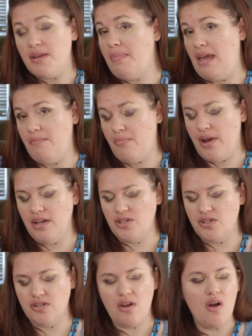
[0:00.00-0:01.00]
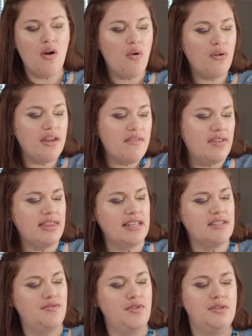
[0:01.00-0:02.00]
a paintbrush, or even
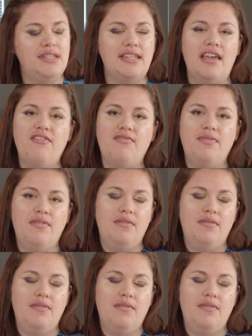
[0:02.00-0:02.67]
this food-safe